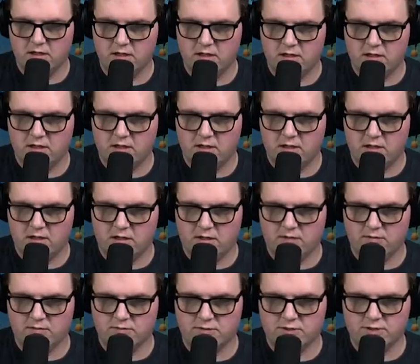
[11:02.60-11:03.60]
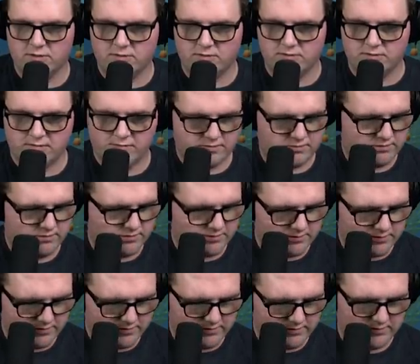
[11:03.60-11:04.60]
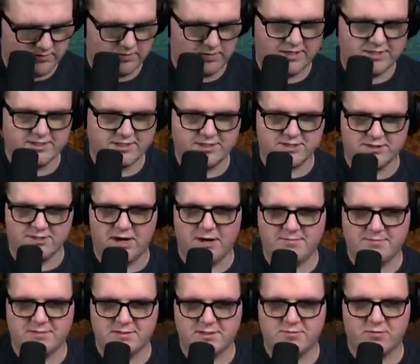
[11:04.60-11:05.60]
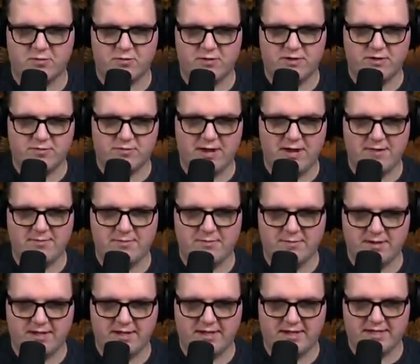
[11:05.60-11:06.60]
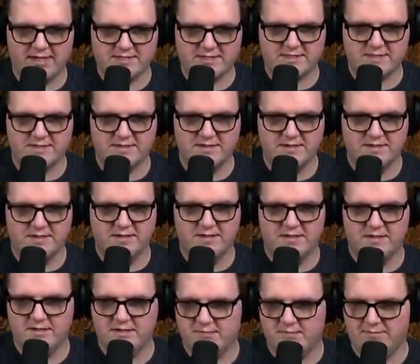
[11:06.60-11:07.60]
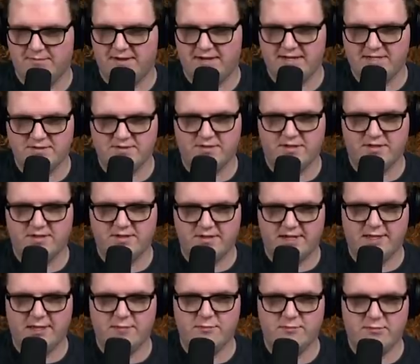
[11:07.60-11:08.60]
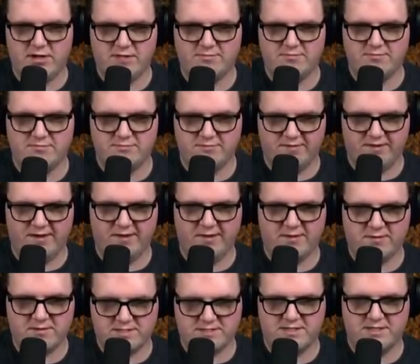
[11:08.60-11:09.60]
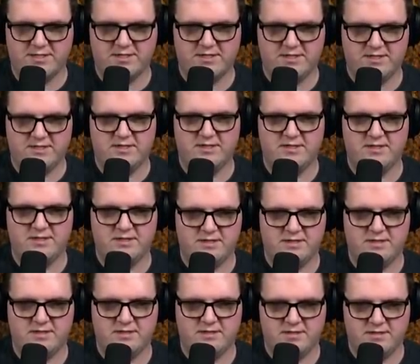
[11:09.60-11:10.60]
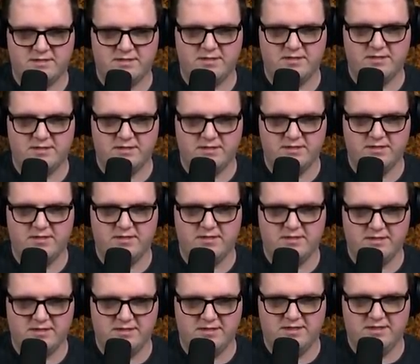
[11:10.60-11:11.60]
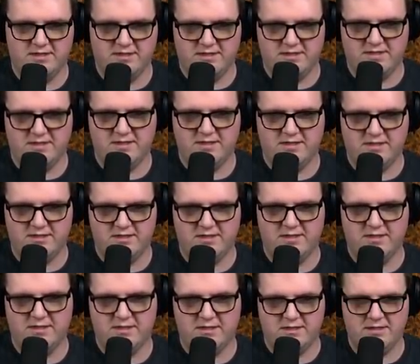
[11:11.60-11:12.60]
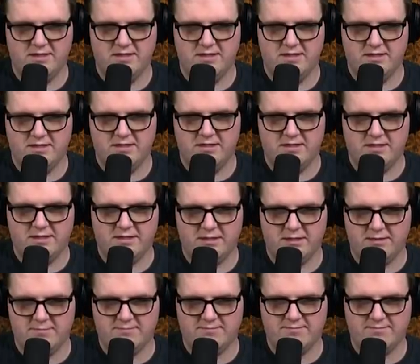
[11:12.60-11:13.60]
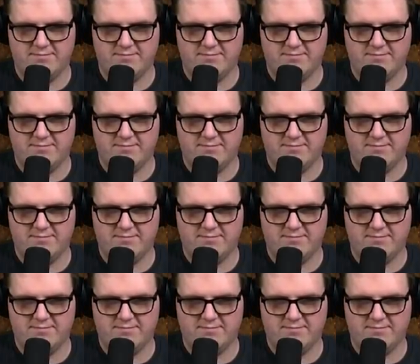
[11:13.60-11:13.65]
Oh shoot! With spoiled meat. I just dropped a spoiled rabbit. Well, I guess might as well eat them up, fellers. Oh no, you, you can cook spoiled meat. Probably just won't be as good. Probably no. Fine though.